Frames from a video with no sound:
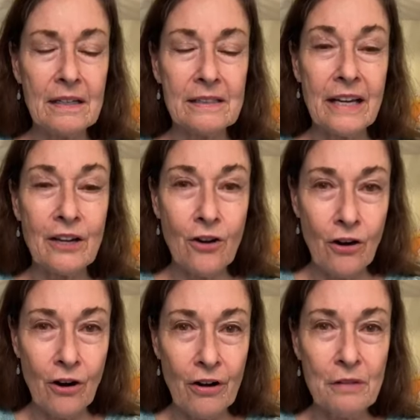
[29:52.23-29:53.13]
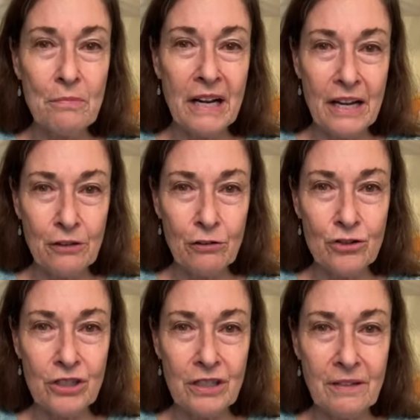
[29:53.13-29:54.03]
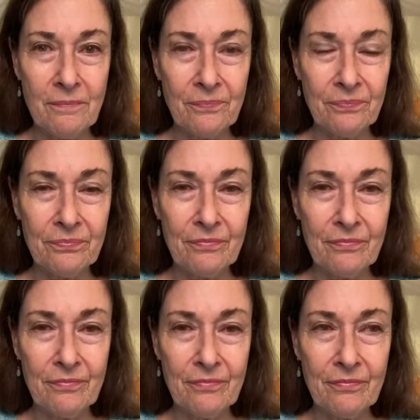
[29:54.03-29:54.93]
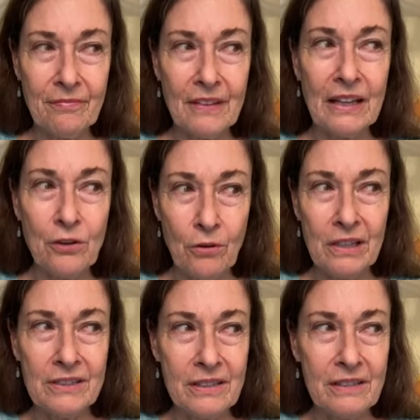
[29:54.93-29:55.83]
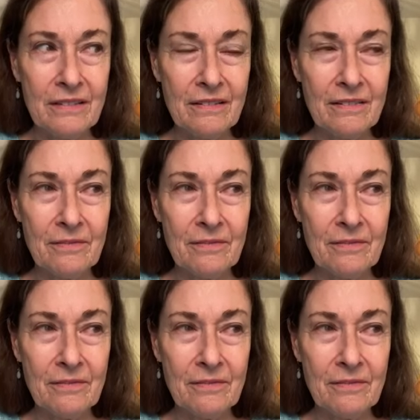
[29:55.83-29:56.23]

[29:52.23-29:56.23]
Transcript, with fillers: because I guard my energy like crazy.